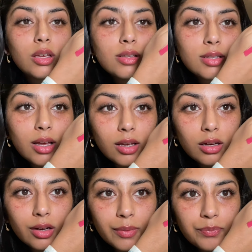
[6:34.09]
it's like
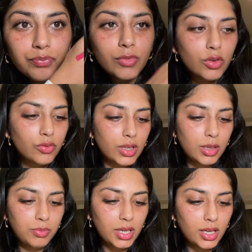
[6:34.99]
a
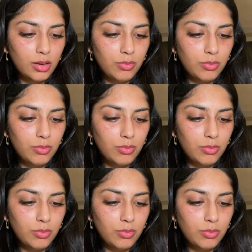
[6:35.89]
really pinky